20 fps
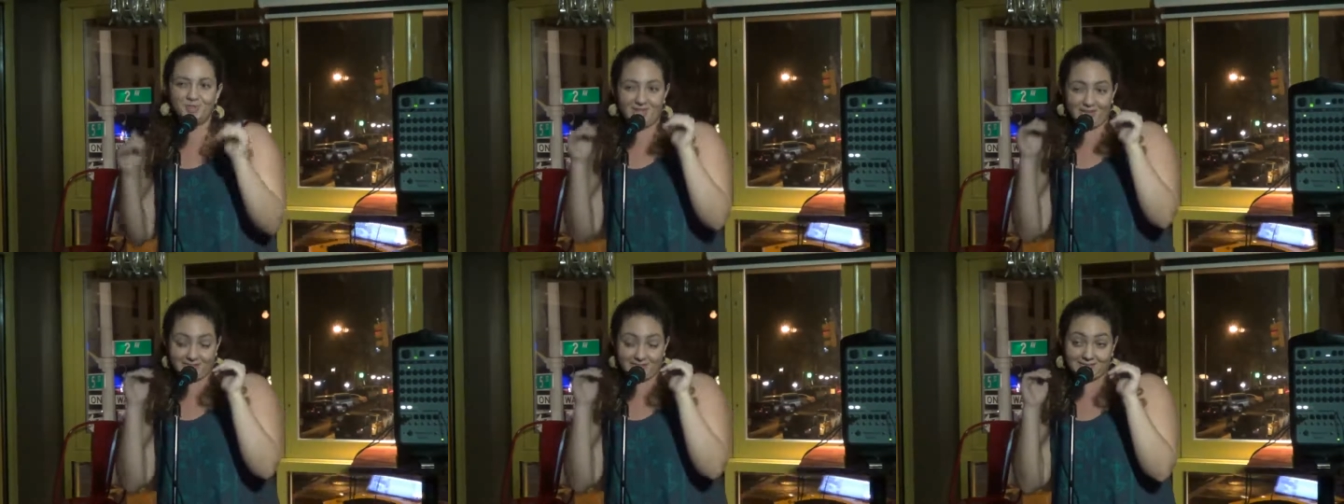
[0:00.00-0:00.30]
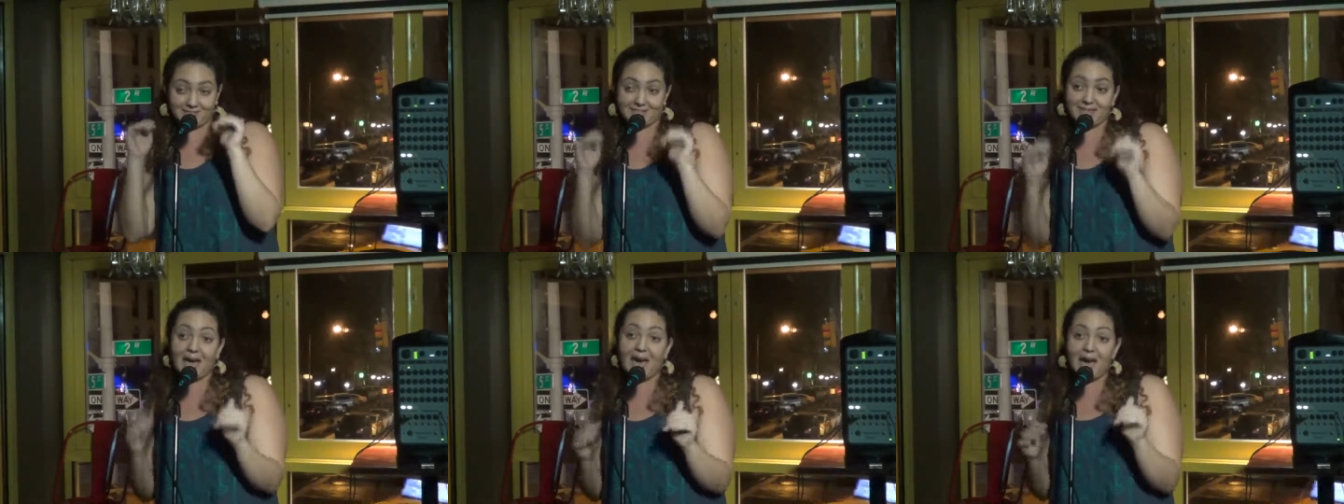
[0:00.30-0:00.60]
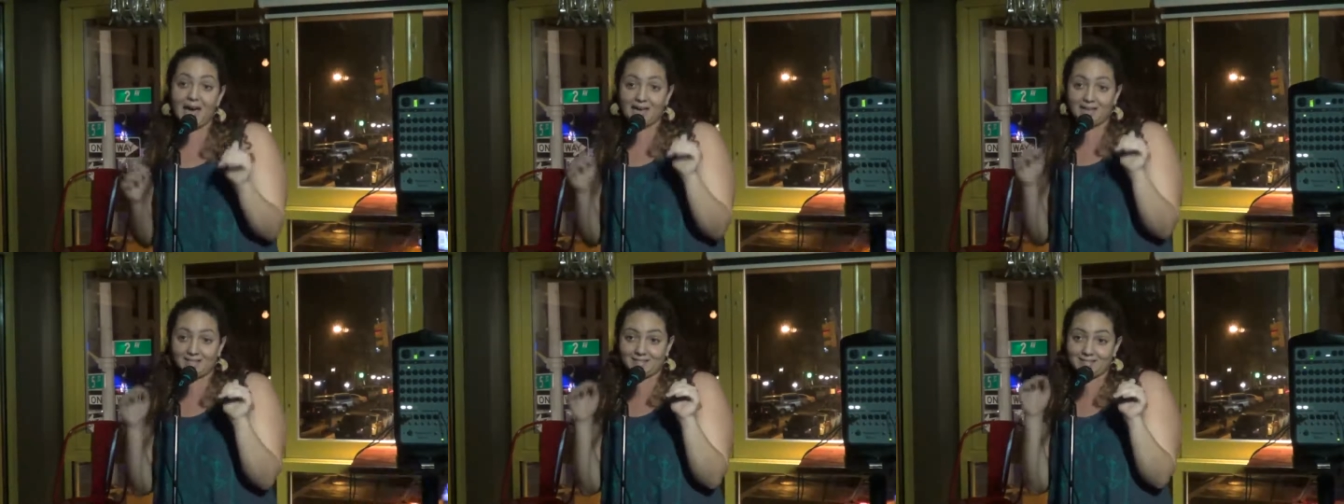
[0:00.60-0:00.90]
that
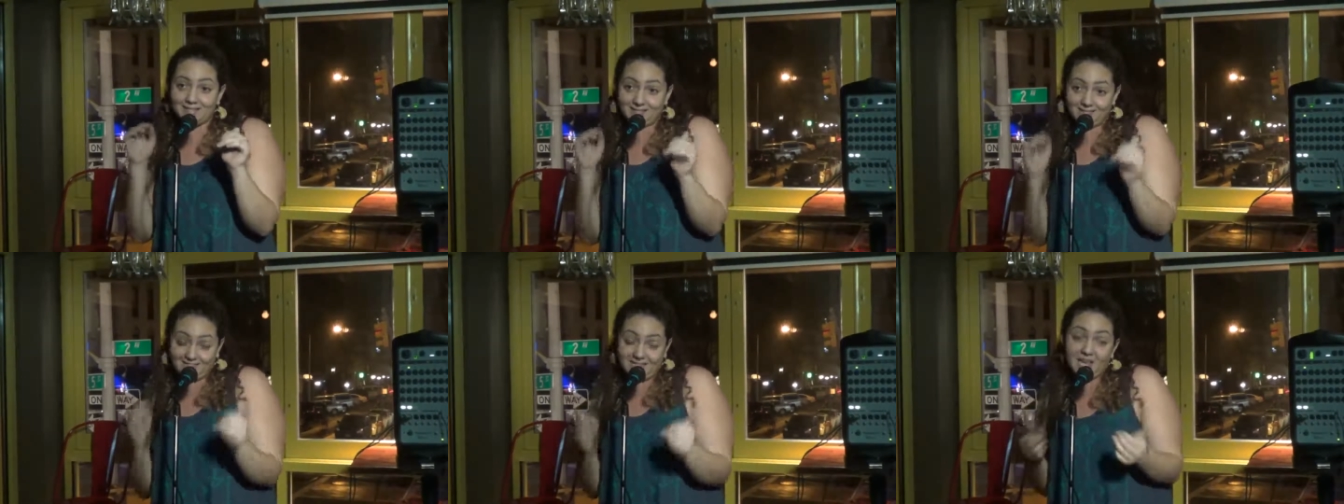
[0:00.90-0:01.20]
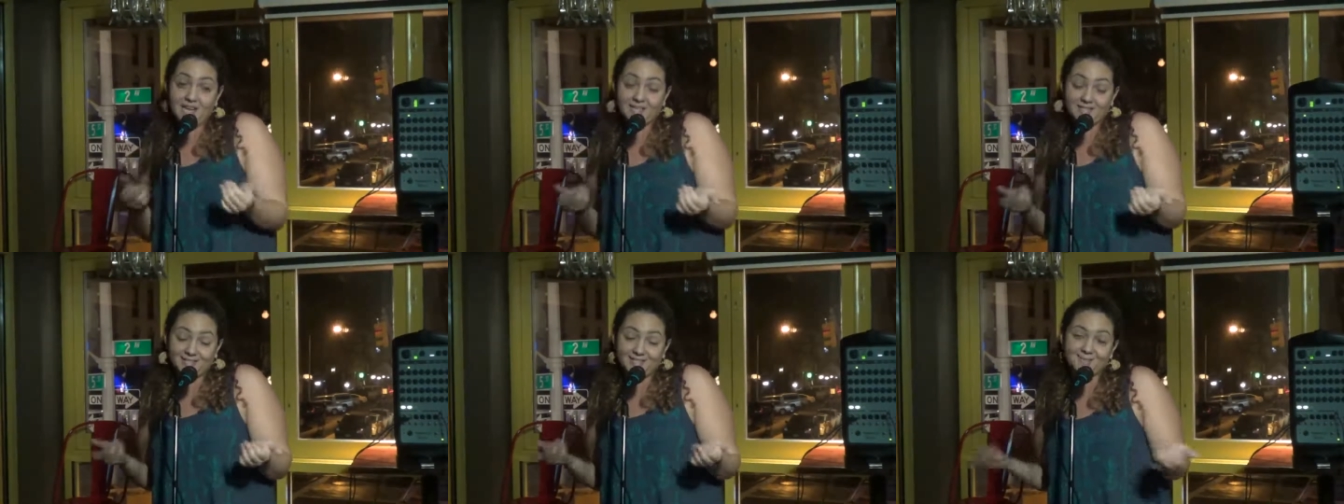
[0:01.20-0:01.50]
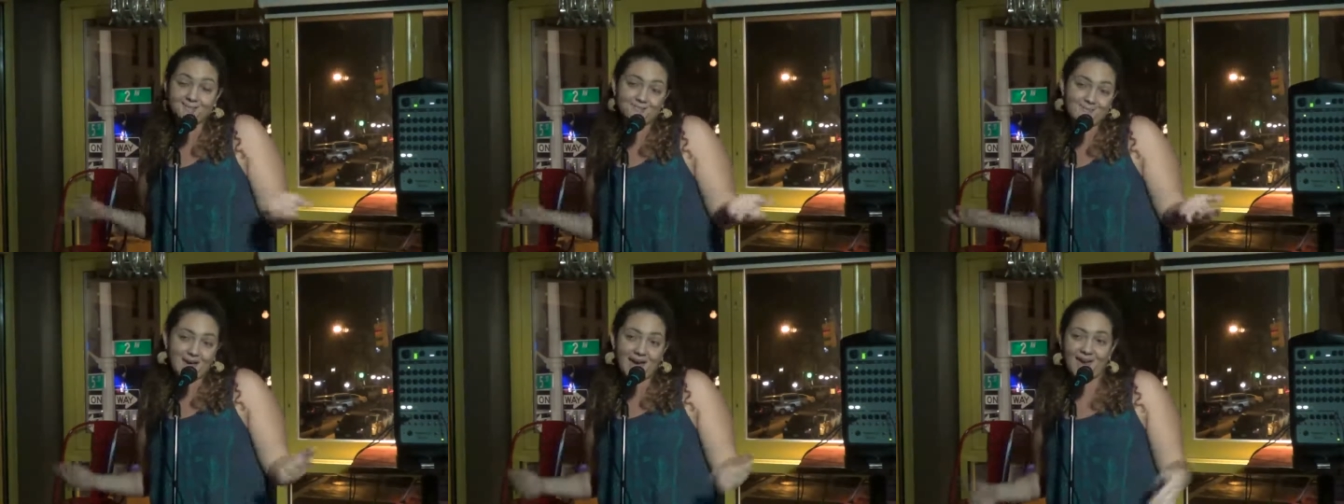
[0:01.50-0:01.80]
size does
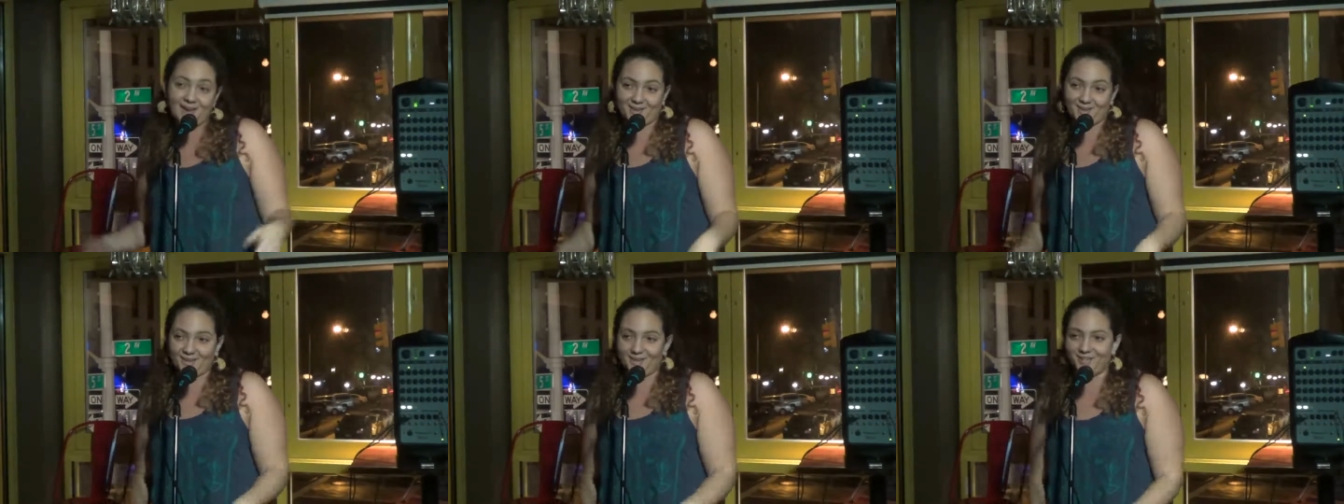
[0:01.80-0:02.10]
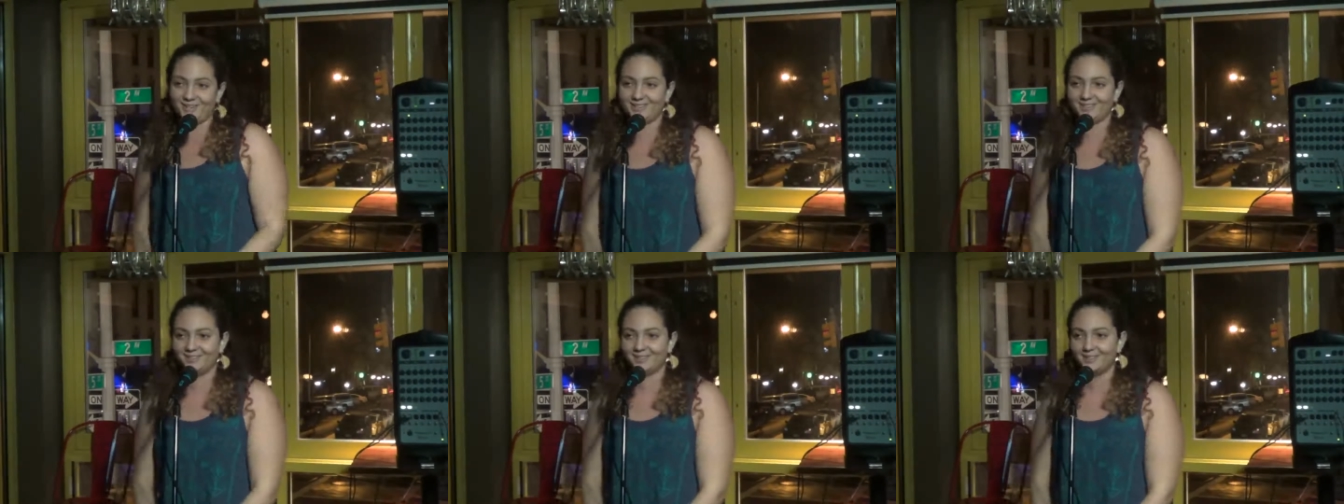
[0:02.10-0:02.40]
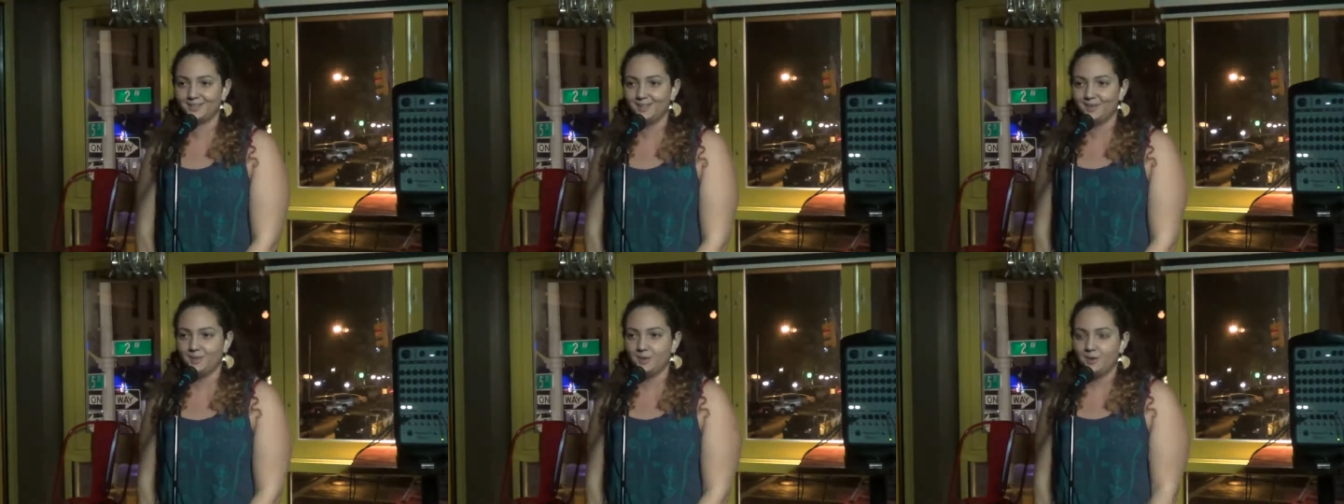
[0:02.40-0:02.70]
matter
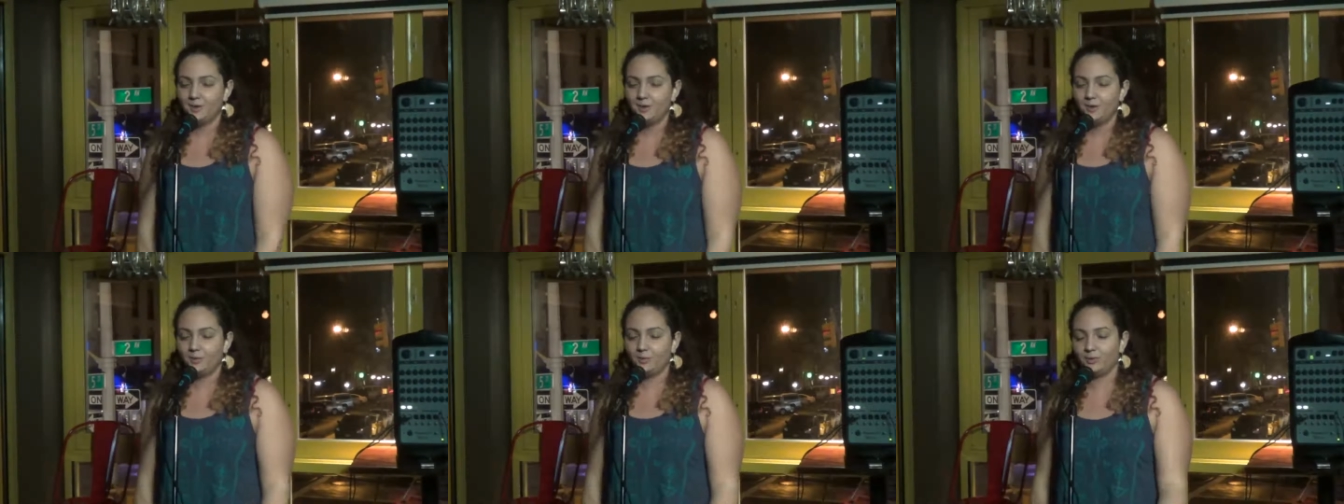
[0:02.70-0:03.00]
mm.